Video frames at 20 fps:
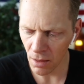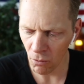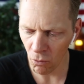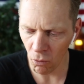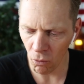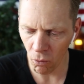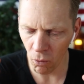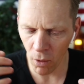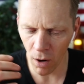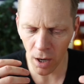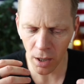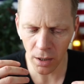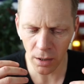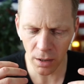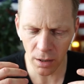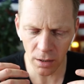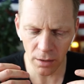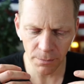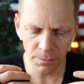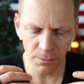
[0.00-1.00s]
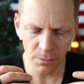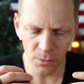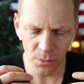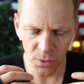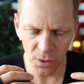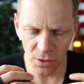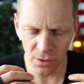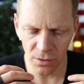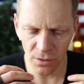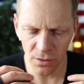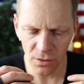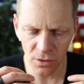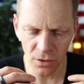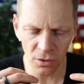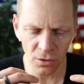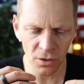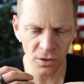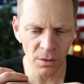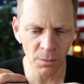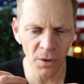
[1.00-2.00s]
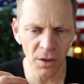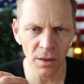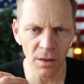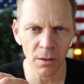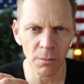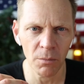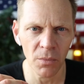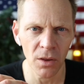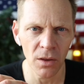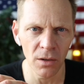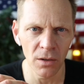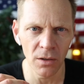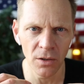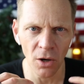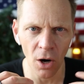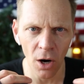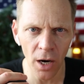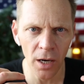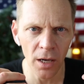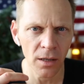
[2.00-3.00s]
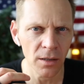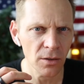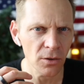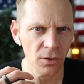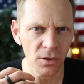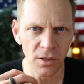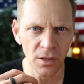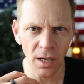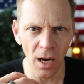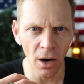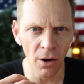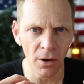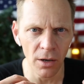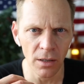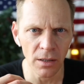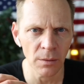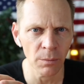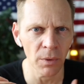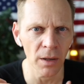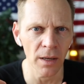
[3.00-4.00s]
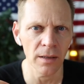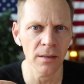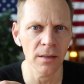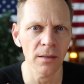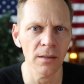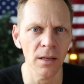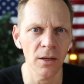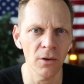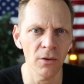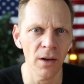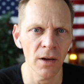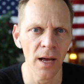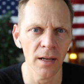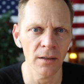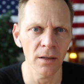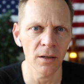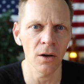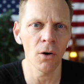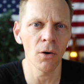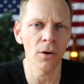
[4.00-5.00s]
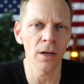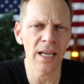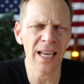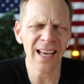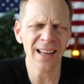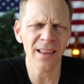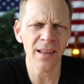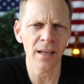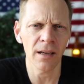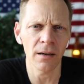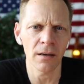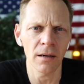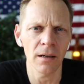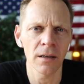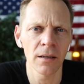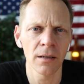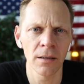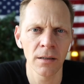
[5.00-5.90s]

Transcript: what are sort of some of the the darkest or scariest places that you had to go to get here